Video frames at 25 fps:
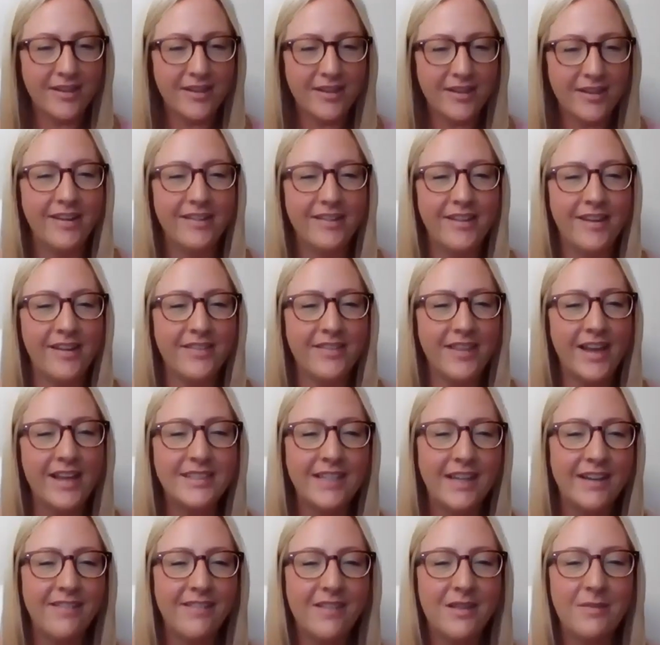on that
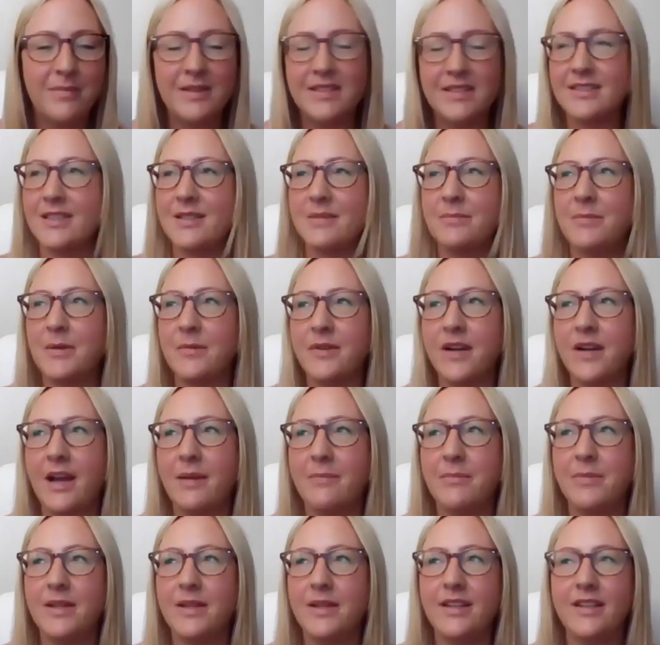side of the business, but we're
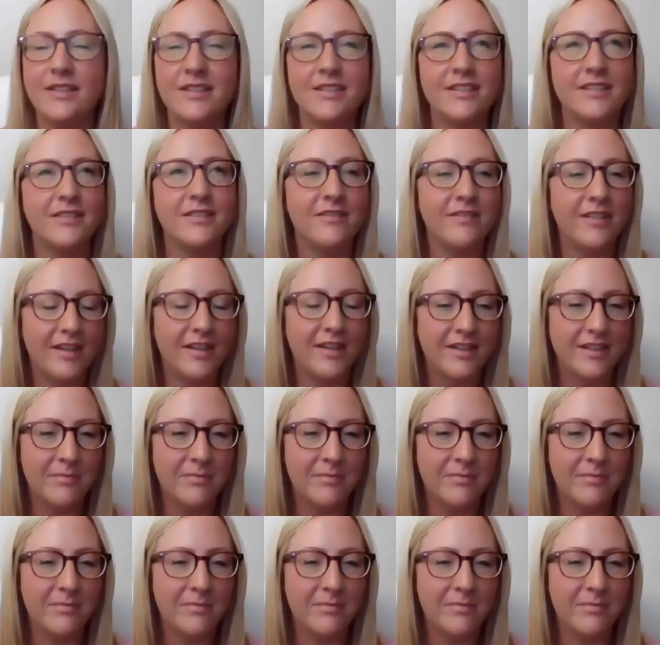happy to